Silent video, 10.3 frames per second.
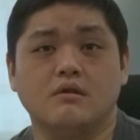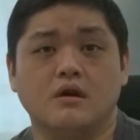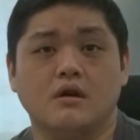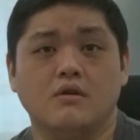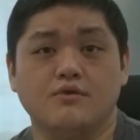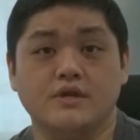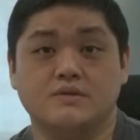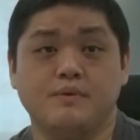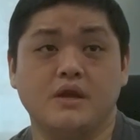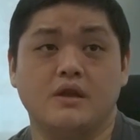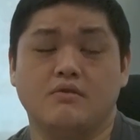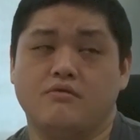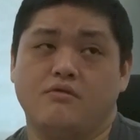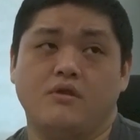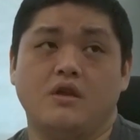uh, read speed and
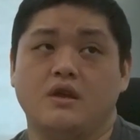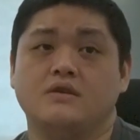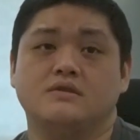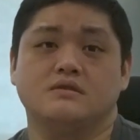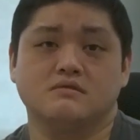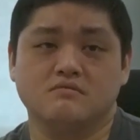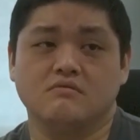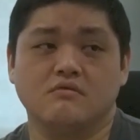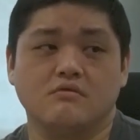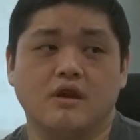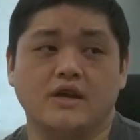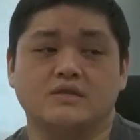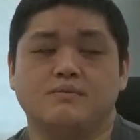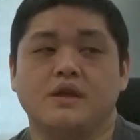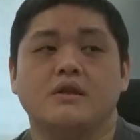3 gigs write
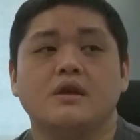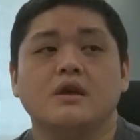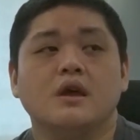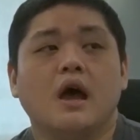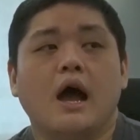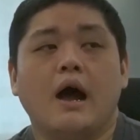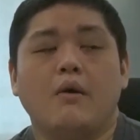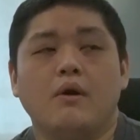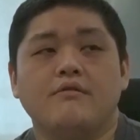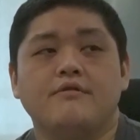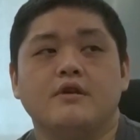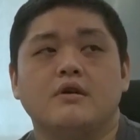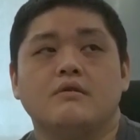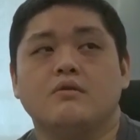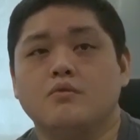speed.
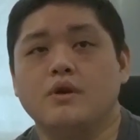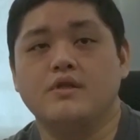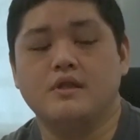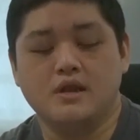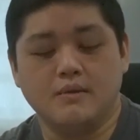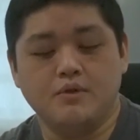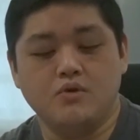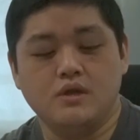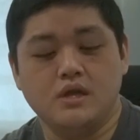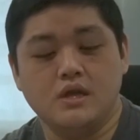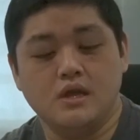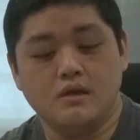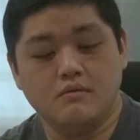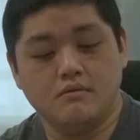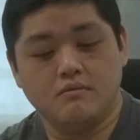However, with the
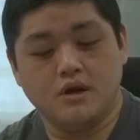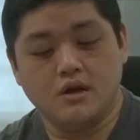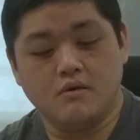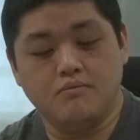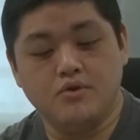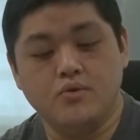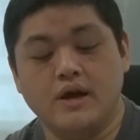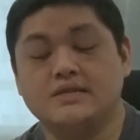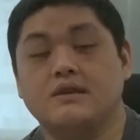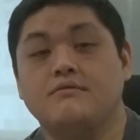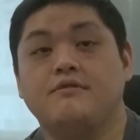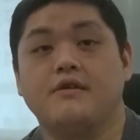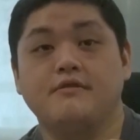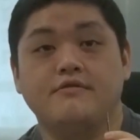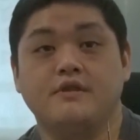WD uh, Blue
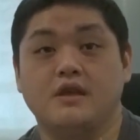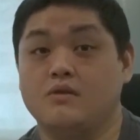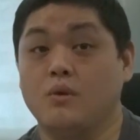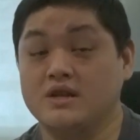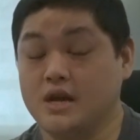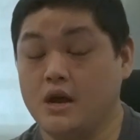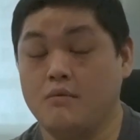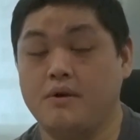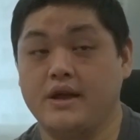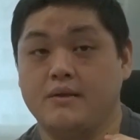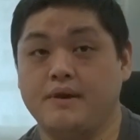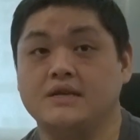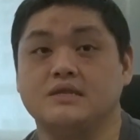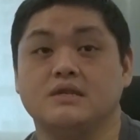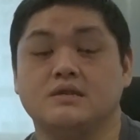SN550, the one terabyte
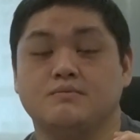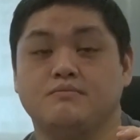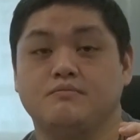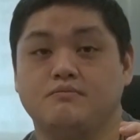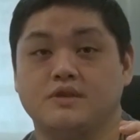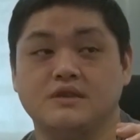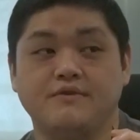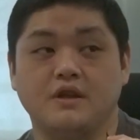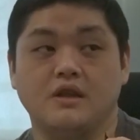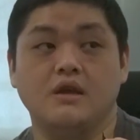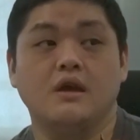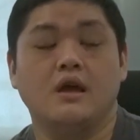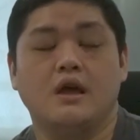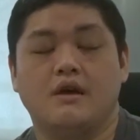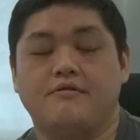capacity specifically
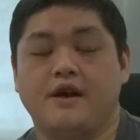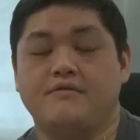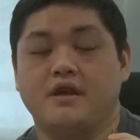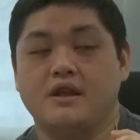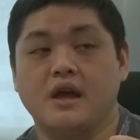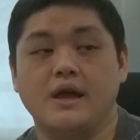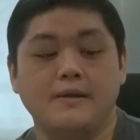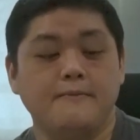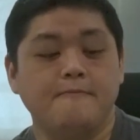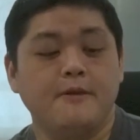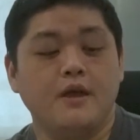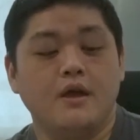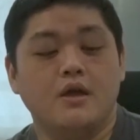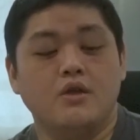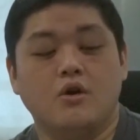at 589,
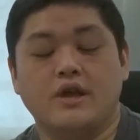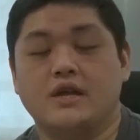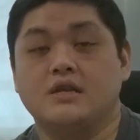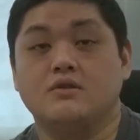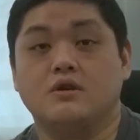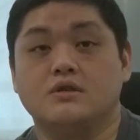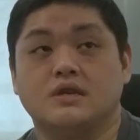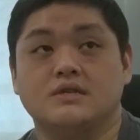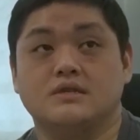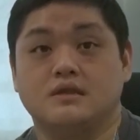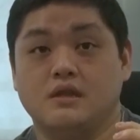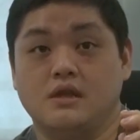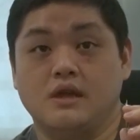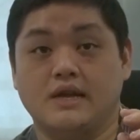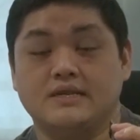you're getting not just
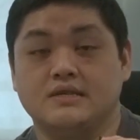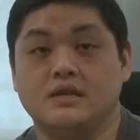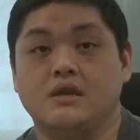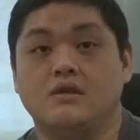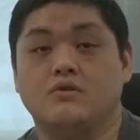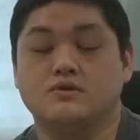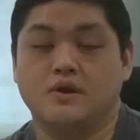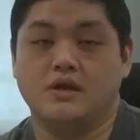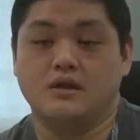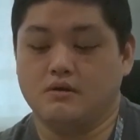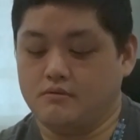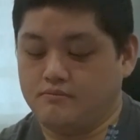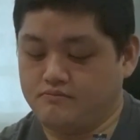the SSD, you're also getting a,